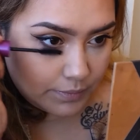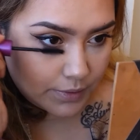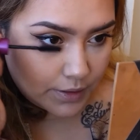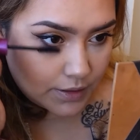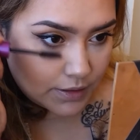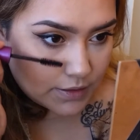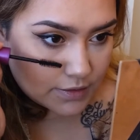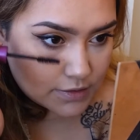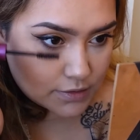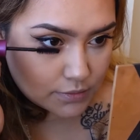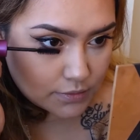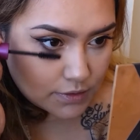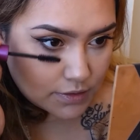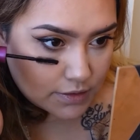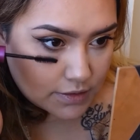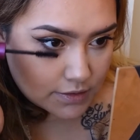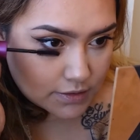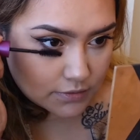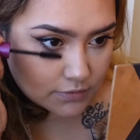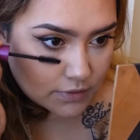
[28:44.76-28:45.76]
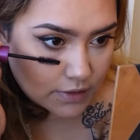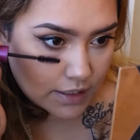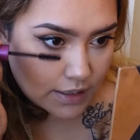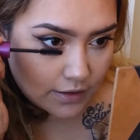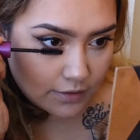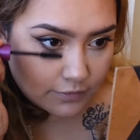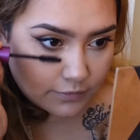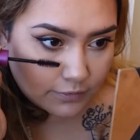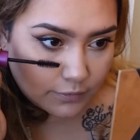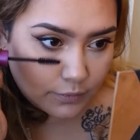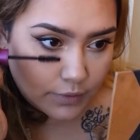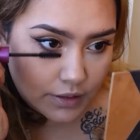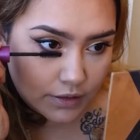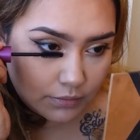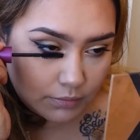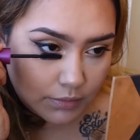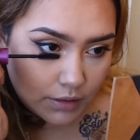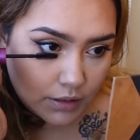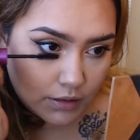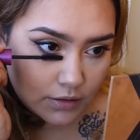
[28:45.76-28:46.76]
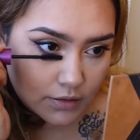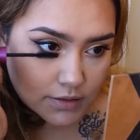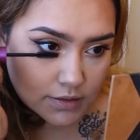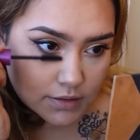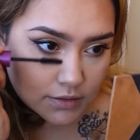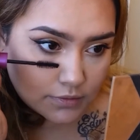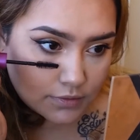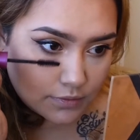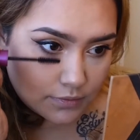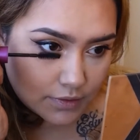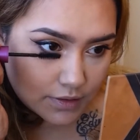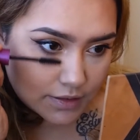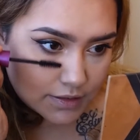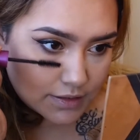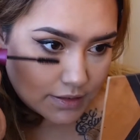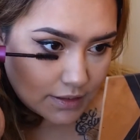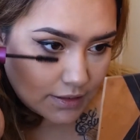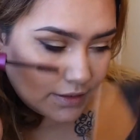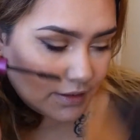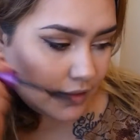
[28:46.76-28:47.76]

But this one is the one I have with me, so it works.